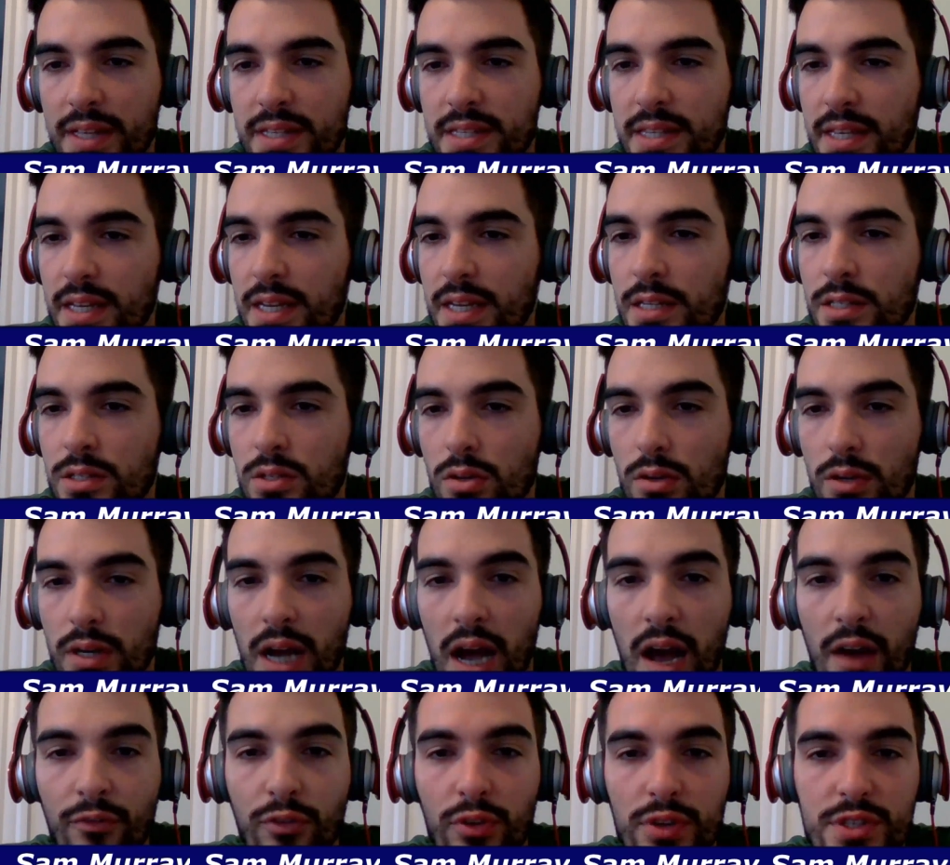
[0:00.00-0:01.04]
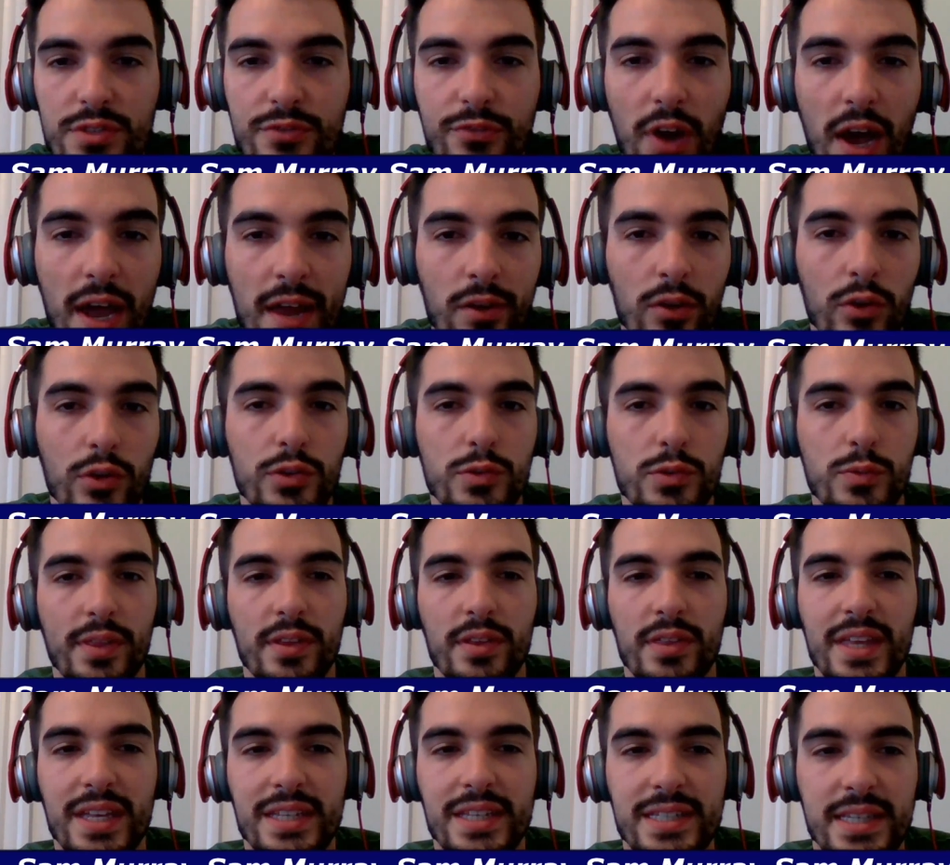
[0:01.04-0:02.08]
the Eastern Conference Finals, whether
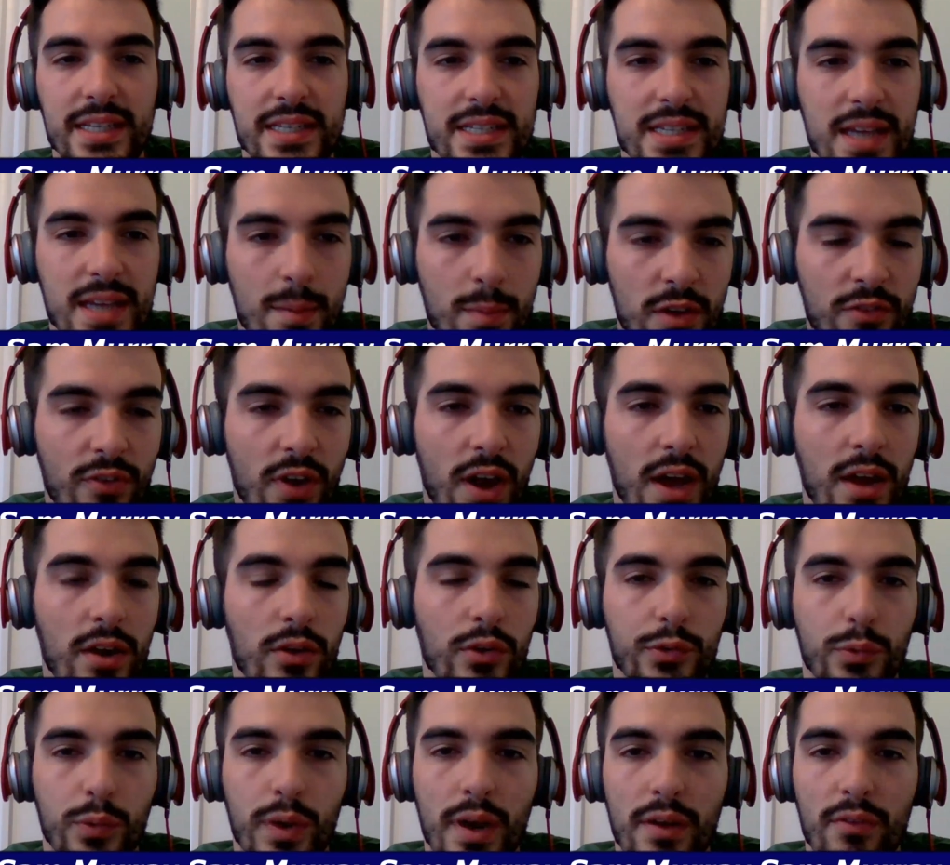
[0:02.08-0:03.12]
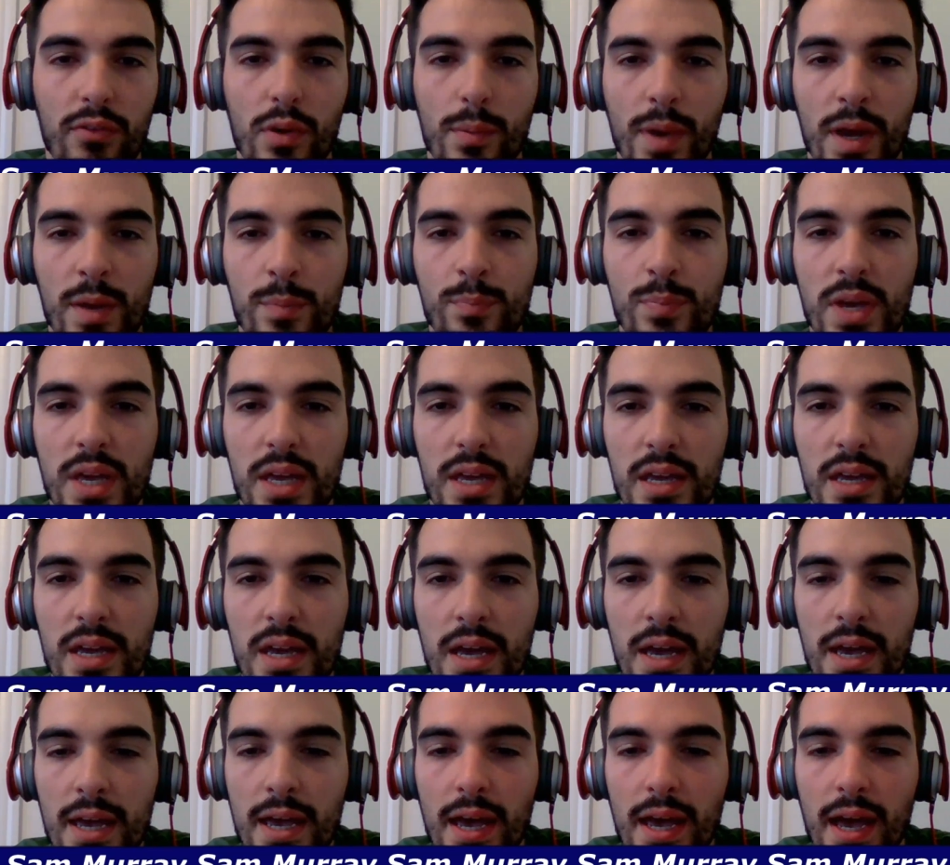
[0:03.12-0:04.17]
that's the semifinals, whatever it might be,
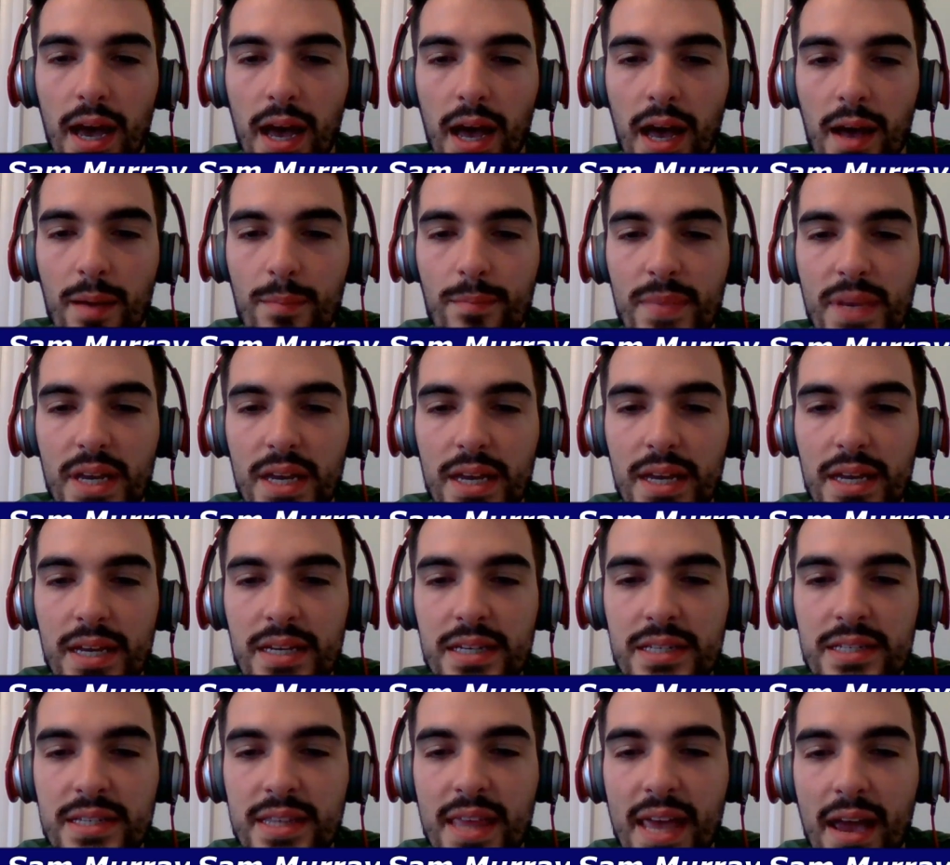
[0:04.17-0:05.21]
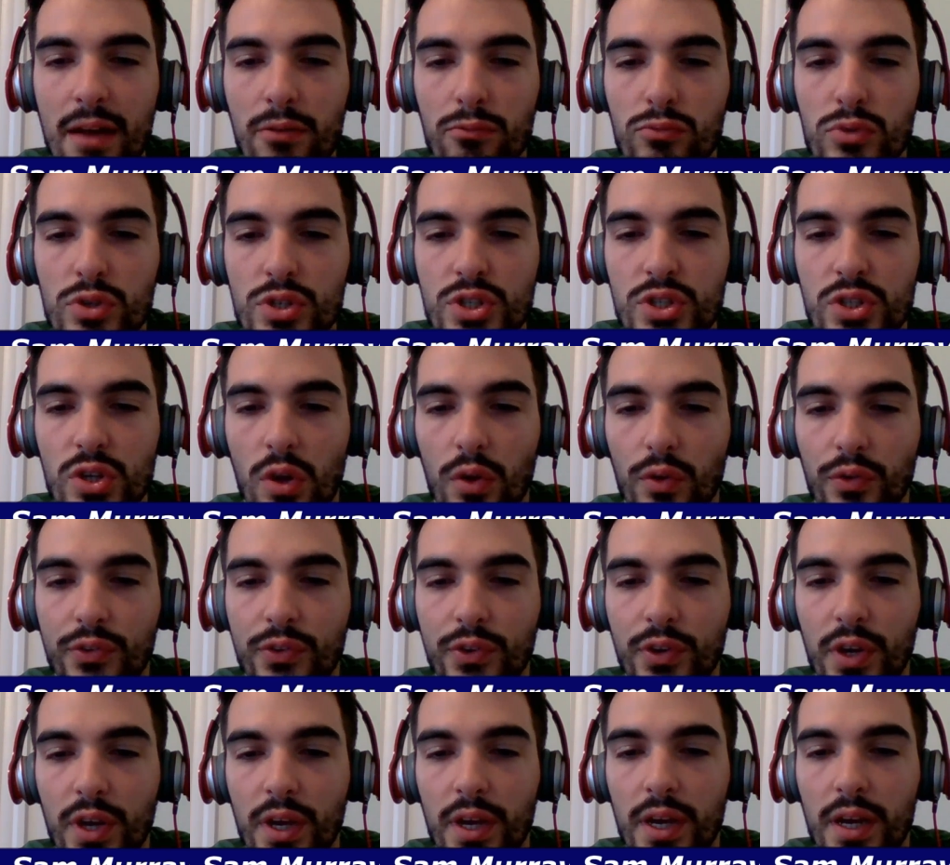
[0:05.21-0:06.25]
is that result
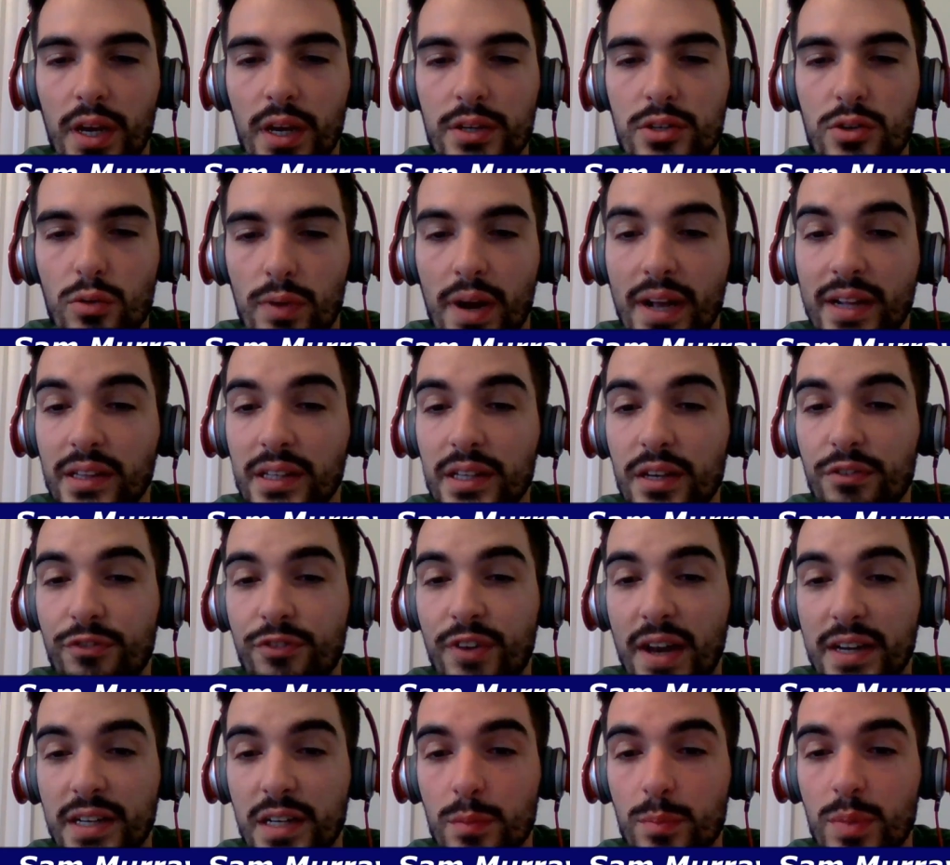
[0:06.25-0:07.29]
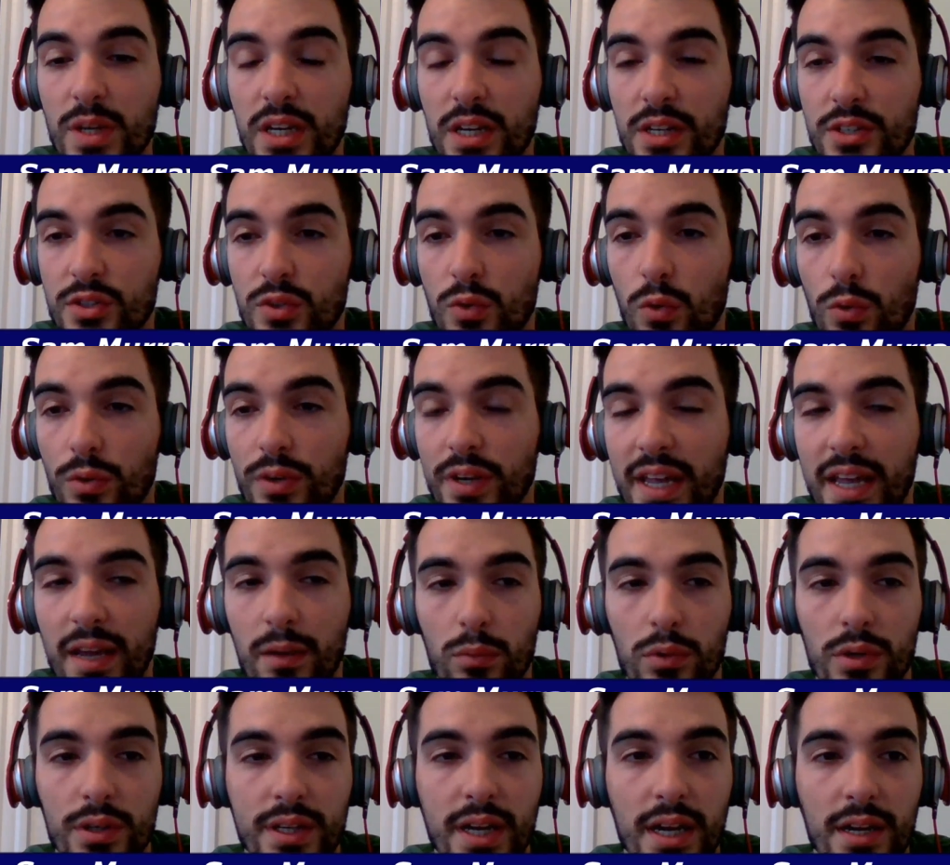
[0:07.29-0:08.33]
directly affected because Gordon
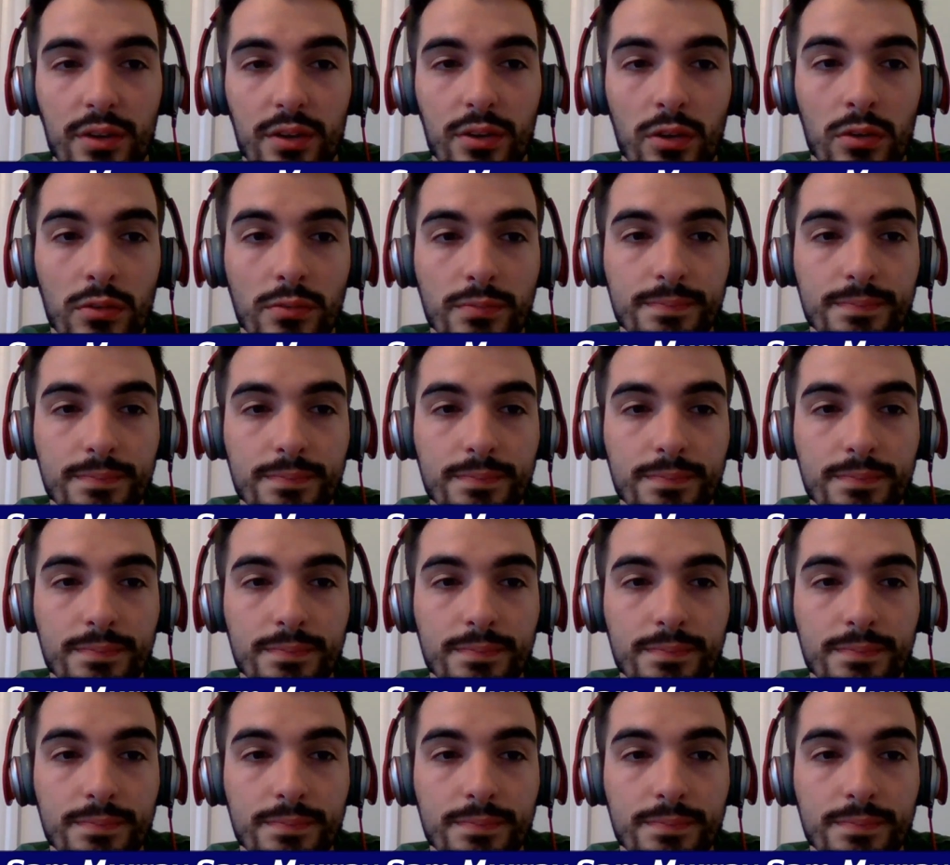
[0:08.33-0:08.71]
Hayward got hurt?